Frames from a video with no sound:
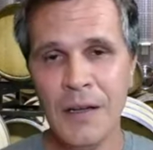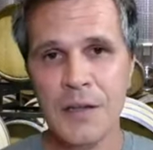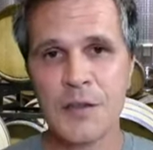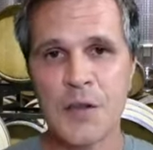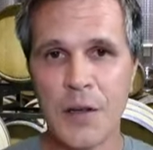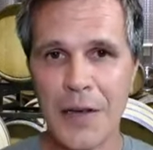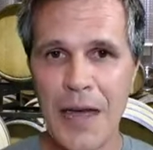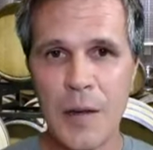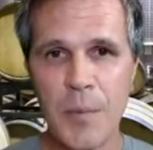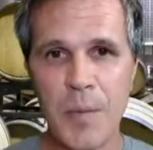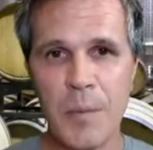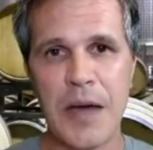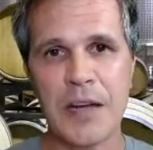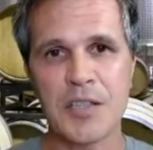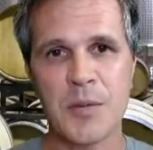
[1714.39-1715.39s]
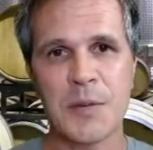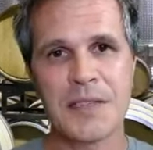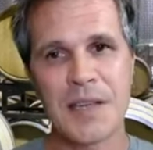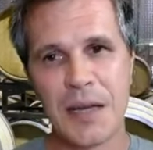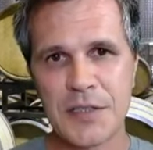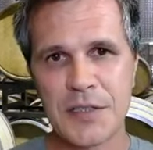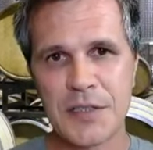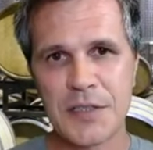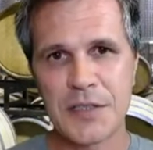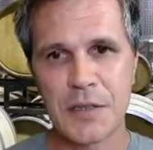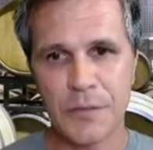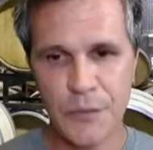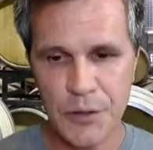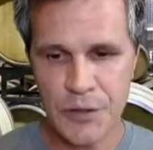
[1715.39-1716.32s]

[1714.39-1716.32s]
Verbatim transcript: So canopy management's a little bit different.